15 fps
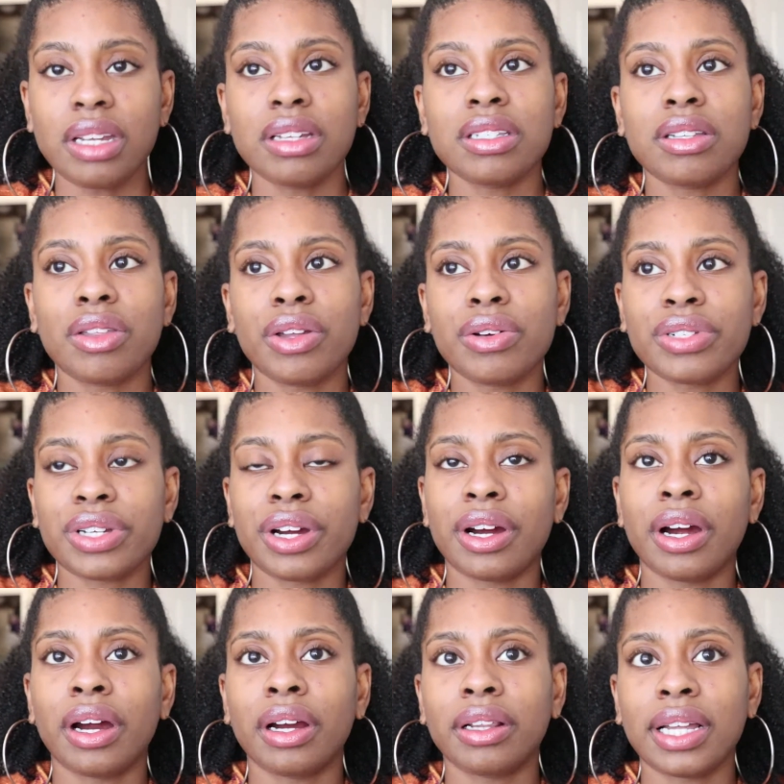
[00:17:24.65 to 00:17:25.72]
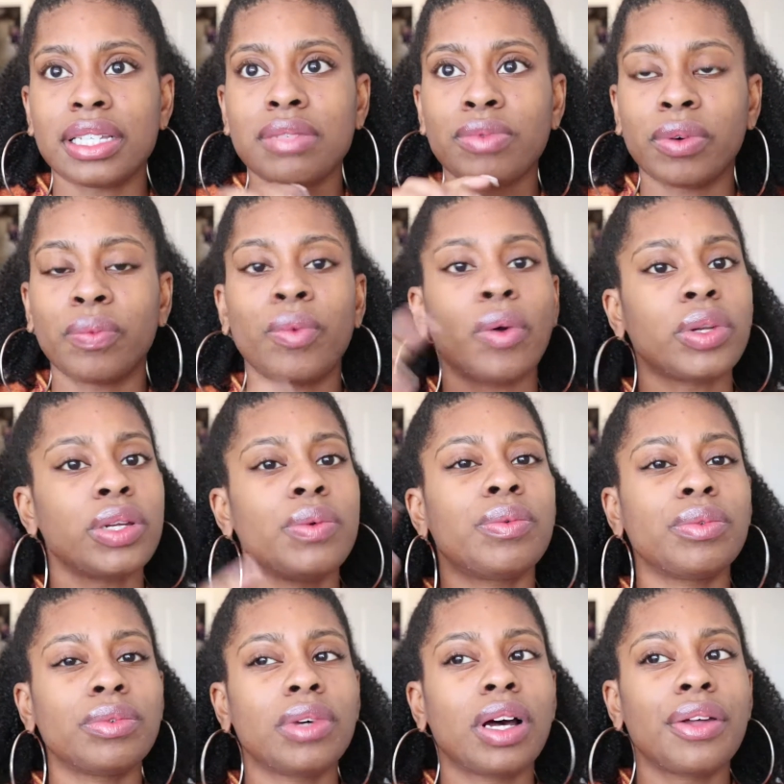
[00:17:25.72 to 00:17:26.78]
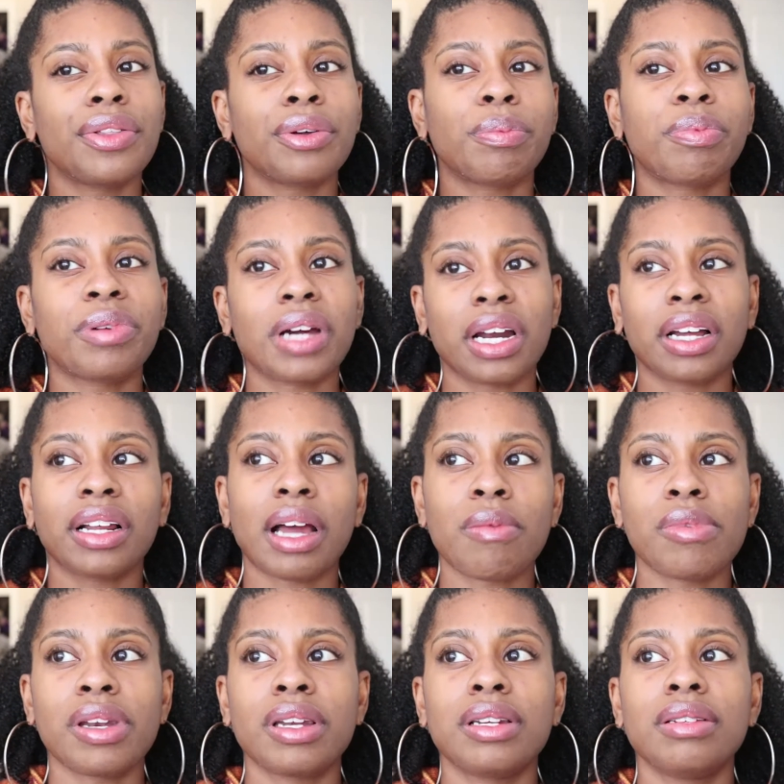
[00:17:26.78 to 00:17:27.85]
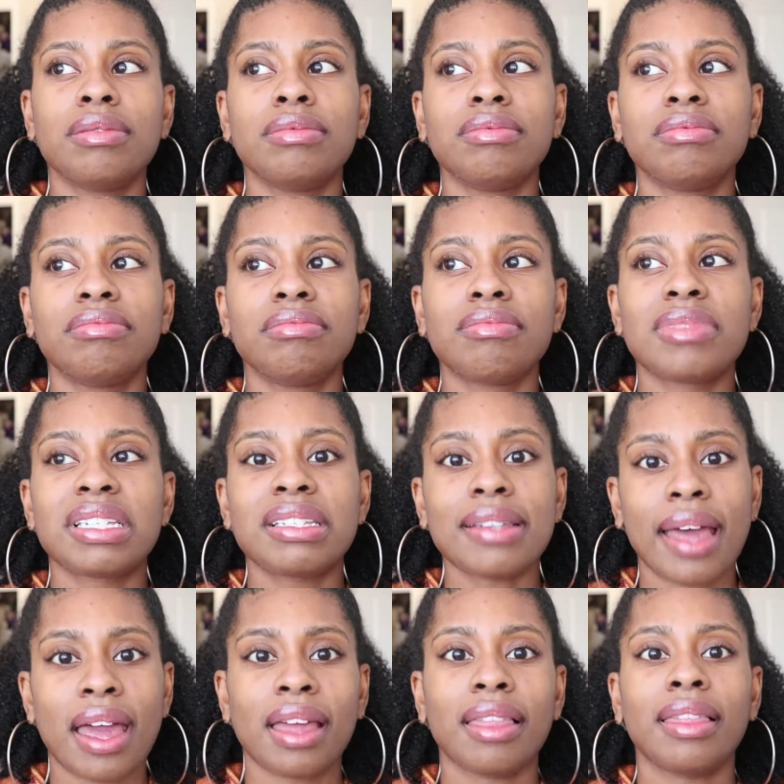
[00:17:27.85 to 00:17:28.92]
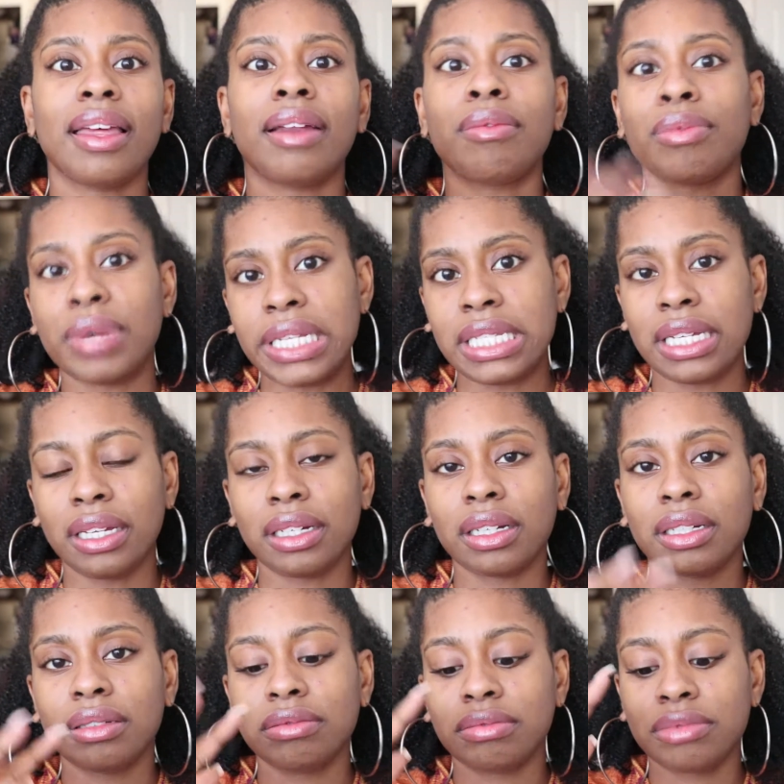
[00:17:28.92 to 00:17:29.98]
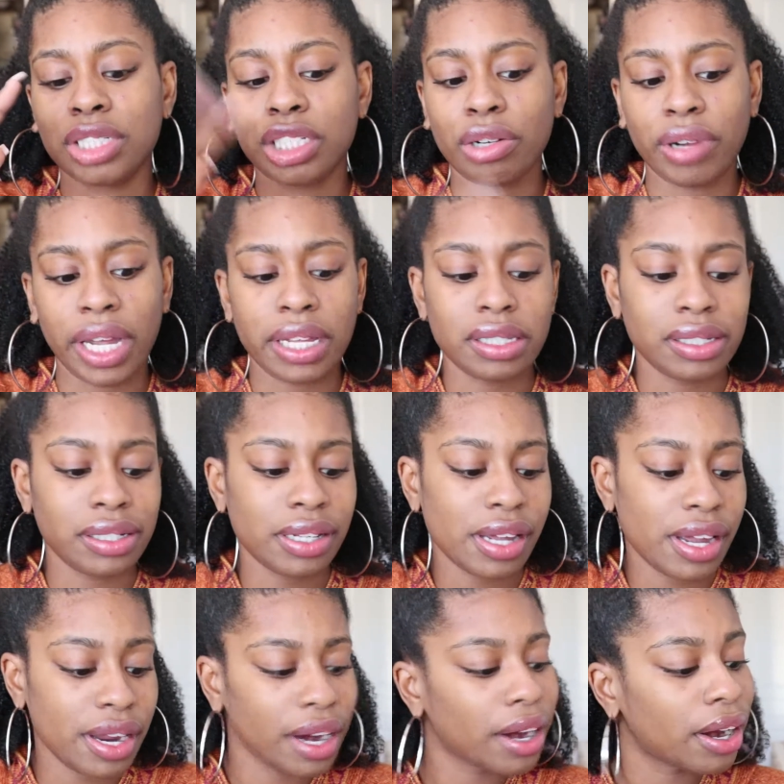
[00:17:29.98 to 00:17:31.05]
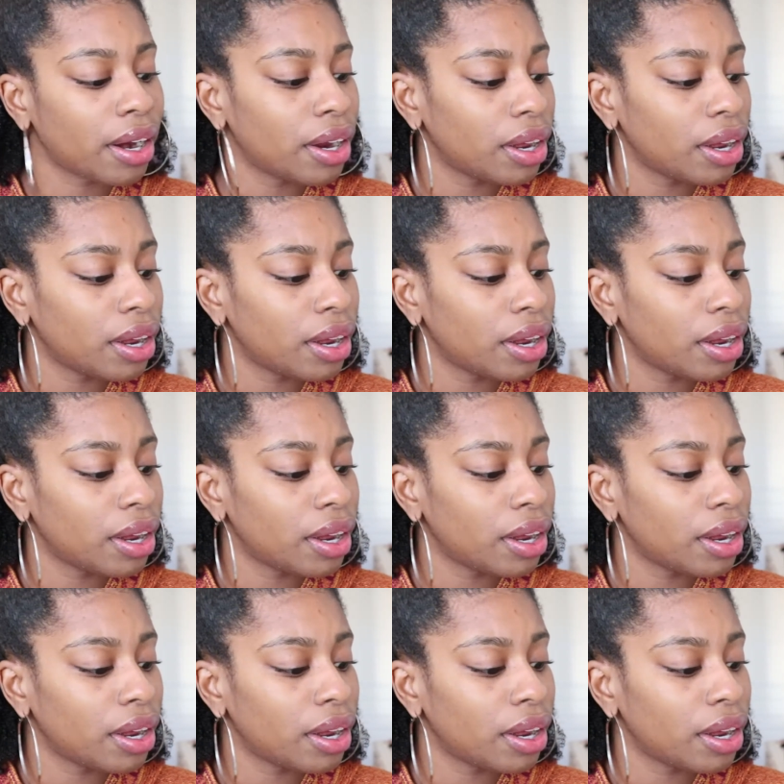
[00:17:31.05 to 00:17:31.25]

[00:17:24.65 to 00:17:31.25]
So that's the only other product I would say that wasn't showcased here.